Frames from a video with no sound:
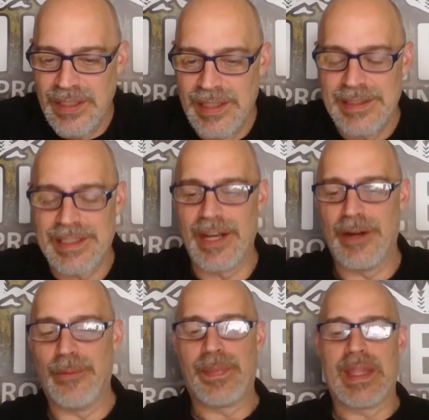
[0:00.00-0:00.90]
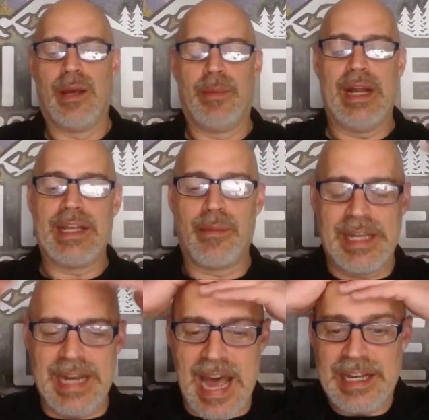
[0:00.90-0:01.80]
So, but I think I'm going
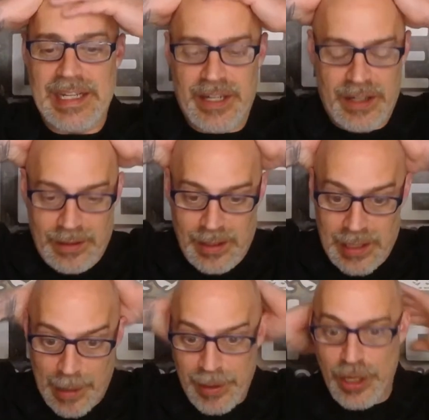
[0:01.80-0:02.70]
to get out of here. I'm going to